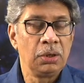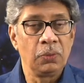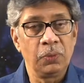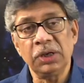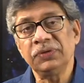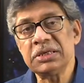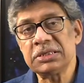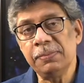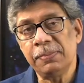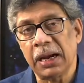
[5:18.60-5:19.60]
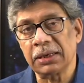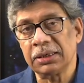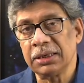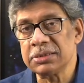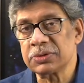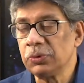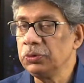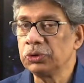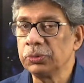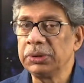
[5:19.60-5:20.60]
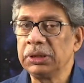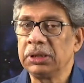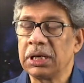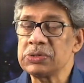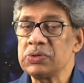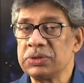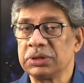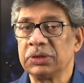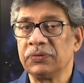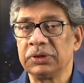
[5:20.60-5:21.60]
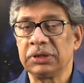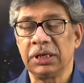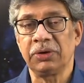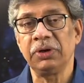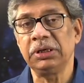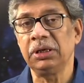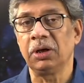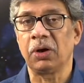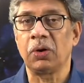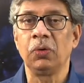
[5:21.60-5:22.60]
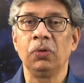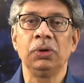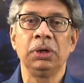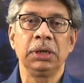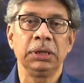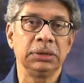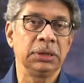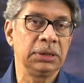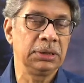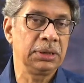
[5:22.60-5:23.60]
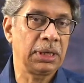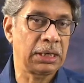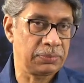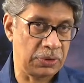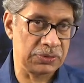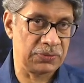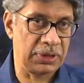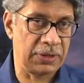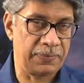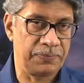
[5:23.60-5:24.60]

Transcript: One of these impact is going to be associated with creating a hole in the atmosphere.